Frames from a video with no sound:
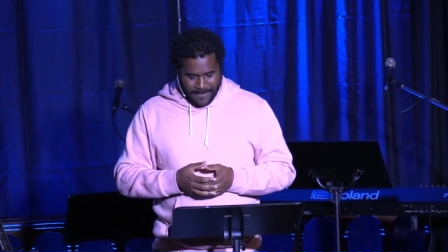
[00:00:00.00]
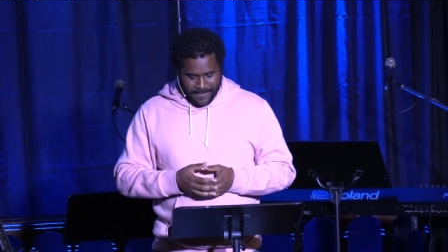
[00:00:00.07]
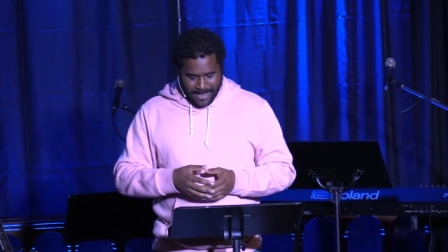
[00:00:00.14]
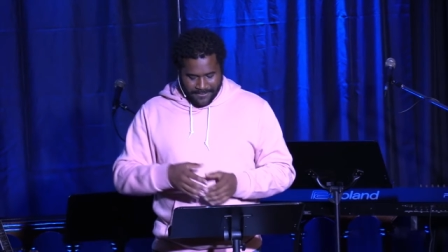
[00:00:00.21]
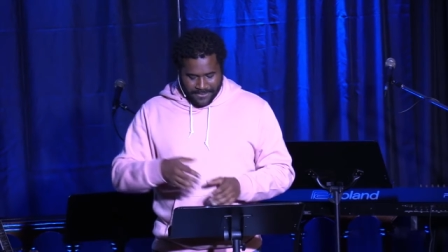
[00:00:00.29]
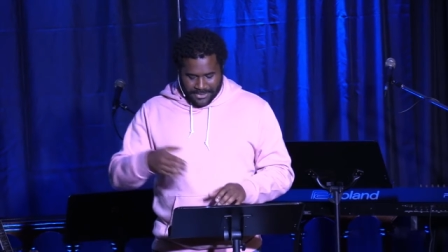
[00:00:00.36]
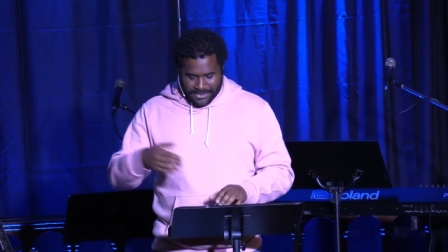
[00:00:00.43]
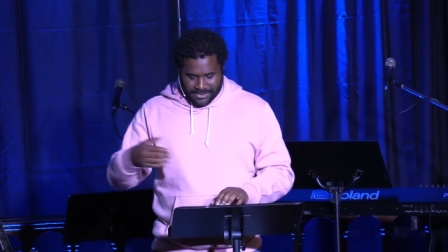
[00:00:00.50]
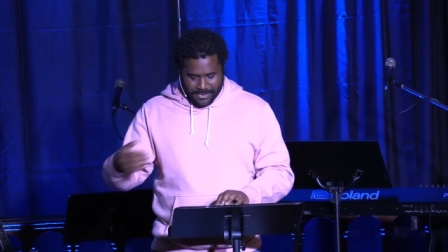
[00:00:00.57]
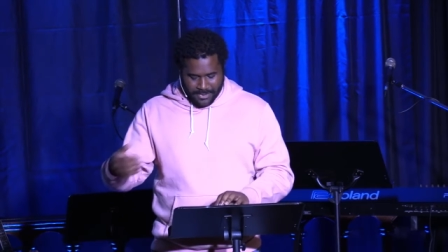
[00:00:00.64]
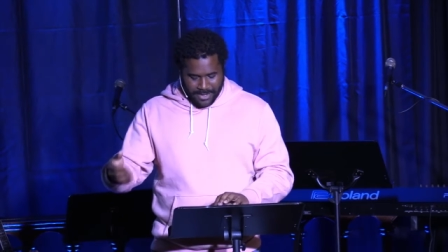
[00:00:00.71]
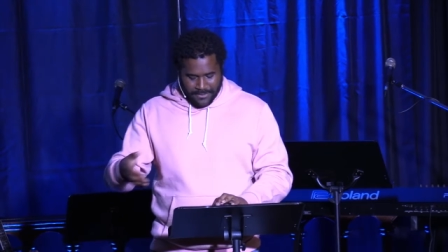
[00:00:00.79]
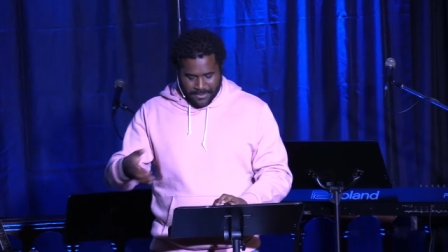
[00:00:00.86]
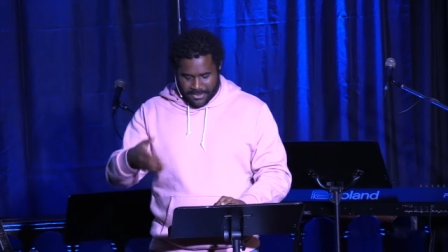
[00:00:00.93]
And verses
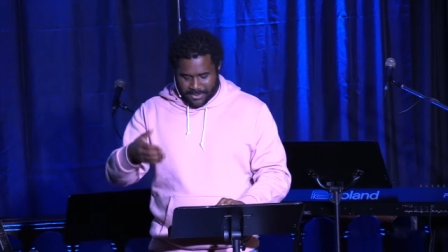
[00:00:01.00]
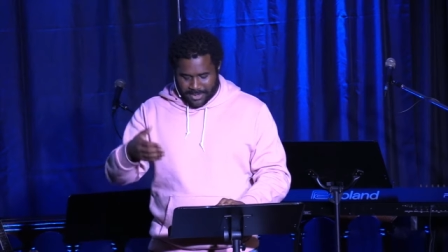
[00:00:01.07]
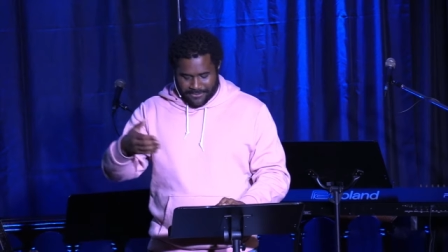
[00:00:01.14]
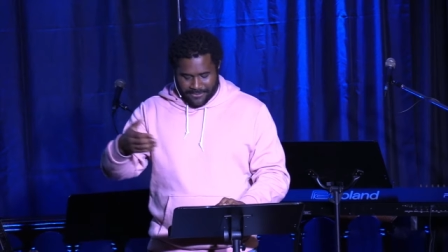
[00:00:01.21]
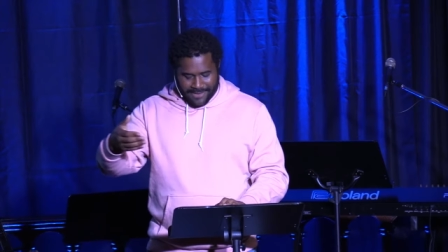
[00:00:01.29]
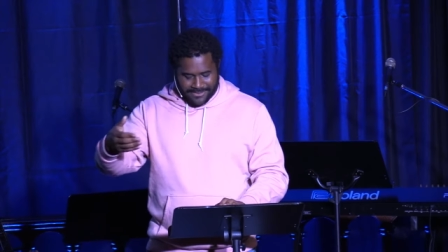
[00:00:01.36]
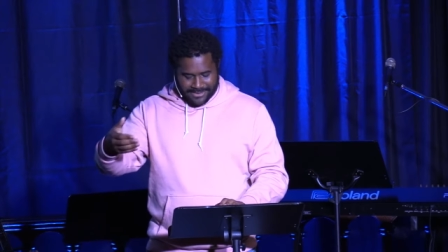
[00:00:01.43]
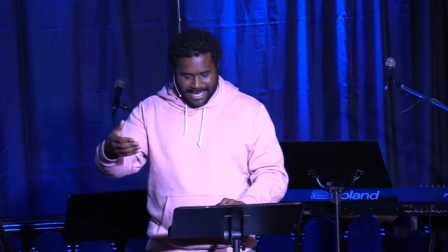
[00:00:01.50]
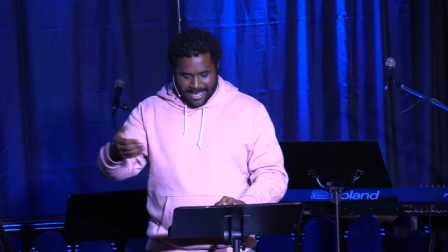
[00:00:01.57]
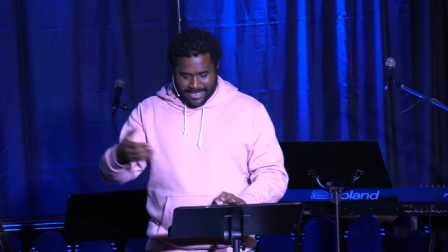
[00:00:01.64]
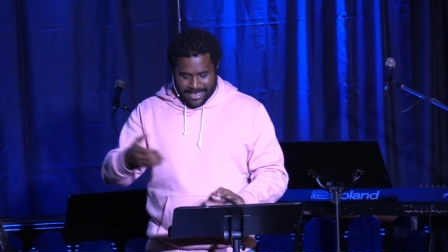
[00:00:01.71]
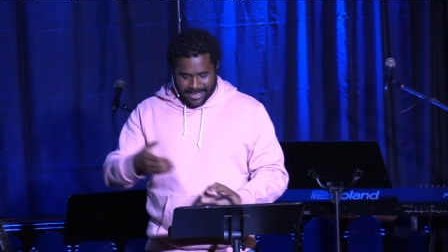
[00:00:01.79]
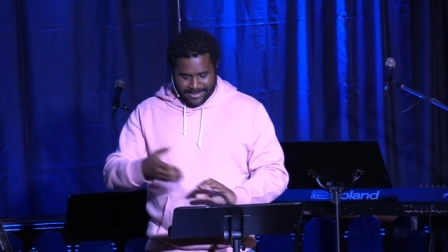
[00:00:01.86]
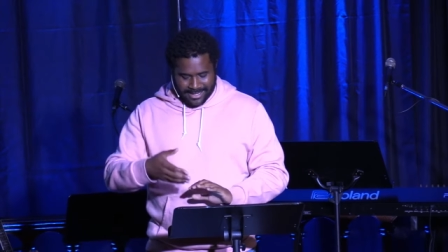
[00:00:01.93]
24 to 25 say
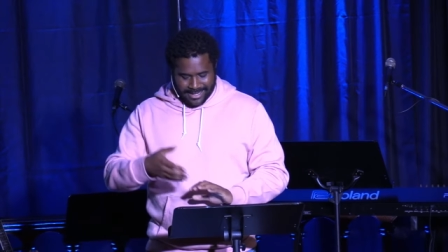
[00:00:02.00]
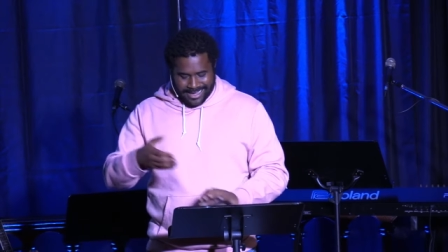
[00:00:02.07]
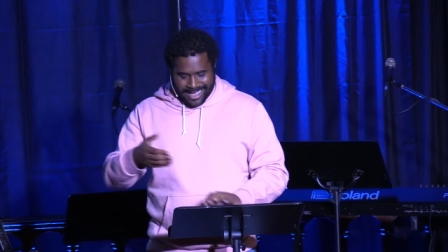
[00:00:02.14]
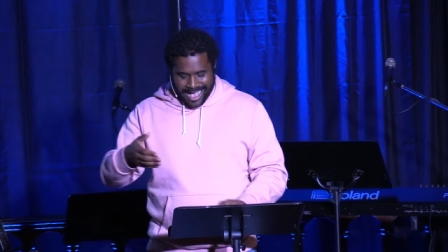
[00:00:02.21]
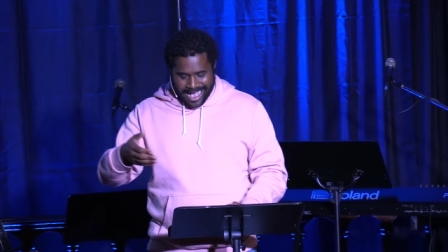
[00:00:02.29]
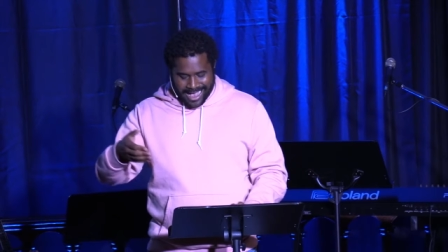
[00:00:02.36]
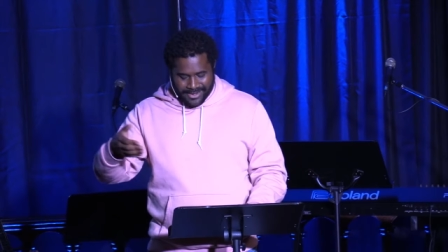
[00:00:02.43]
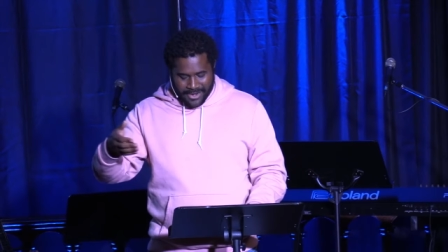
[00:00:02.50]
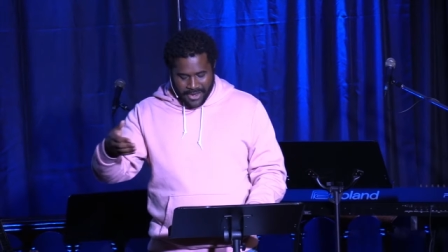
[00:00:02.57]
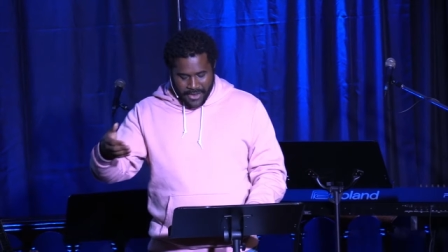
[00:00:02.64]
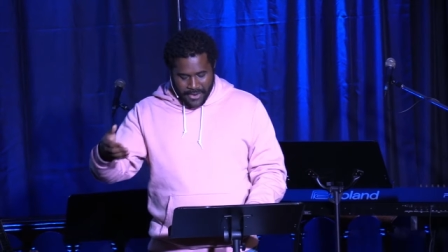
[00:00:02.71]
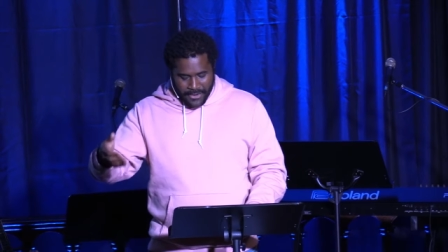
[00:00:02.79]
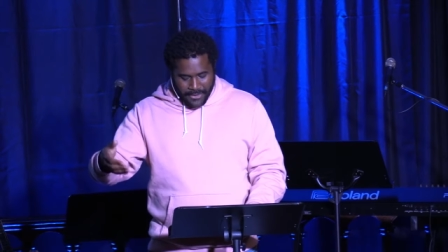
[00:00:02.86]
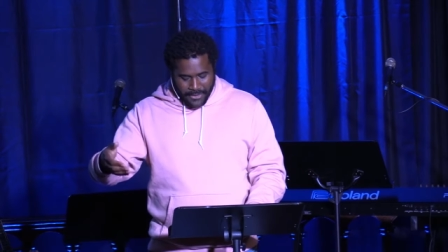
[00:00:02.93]
this And God
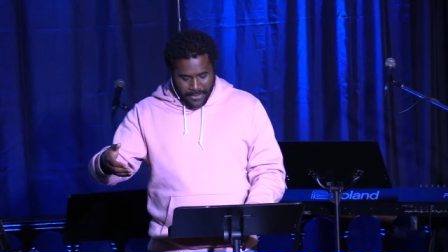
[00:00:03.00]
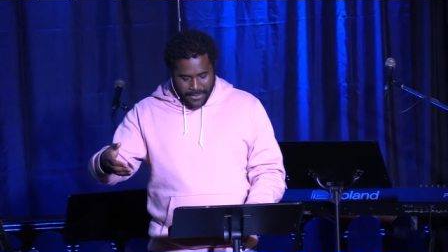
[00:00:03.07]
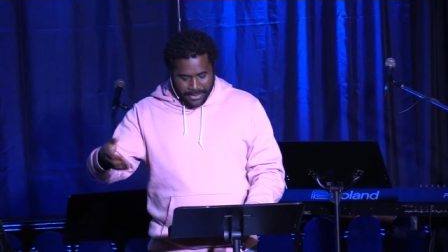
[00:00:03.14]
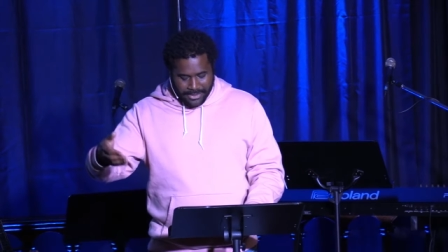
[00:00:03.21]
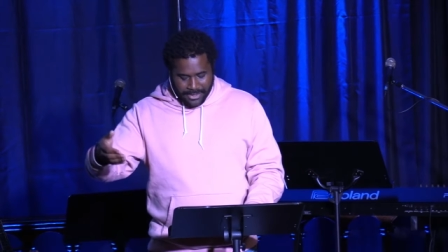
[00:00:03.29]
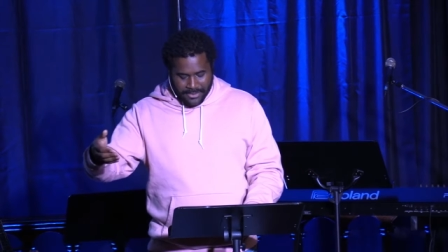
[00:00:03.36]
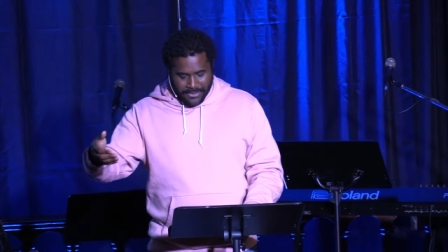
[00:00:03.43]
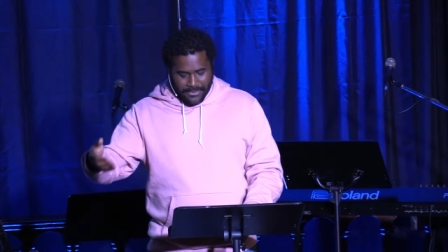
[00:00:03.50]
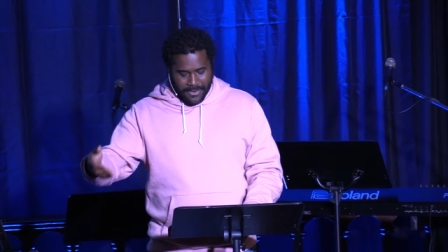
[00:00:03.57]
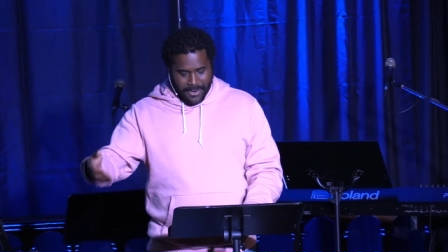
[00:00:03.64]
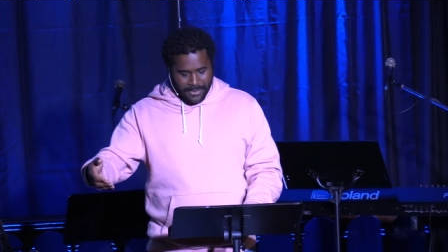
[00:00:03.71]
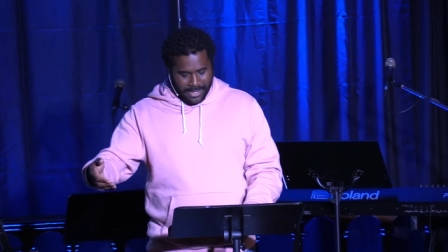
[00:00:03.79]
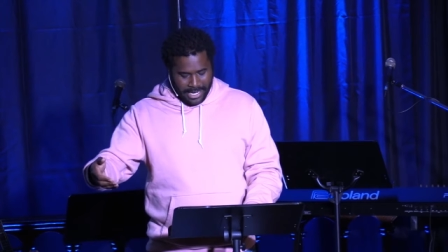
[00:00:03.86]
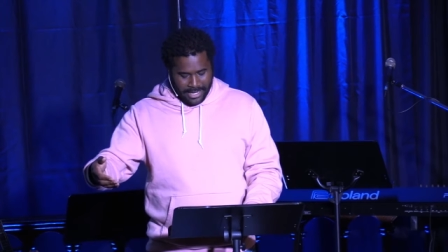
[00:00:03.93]
heard their
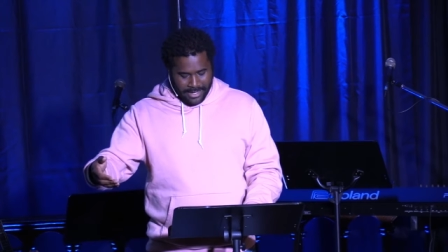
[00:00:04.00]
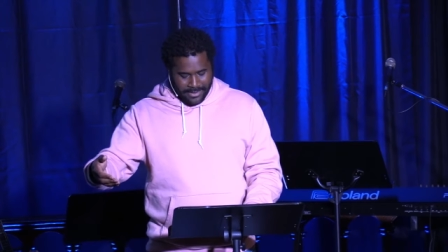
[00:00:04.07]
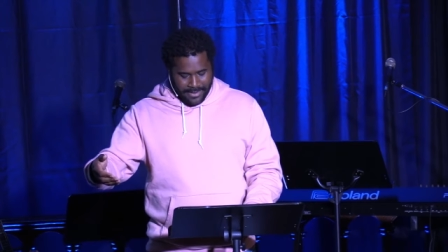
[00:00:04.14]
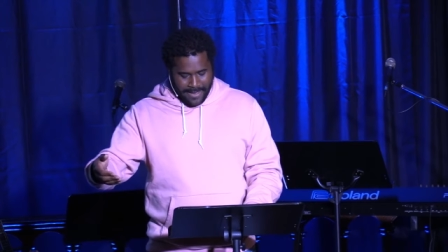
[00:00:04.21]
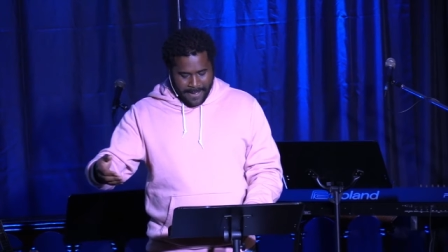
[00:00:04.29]
groaning,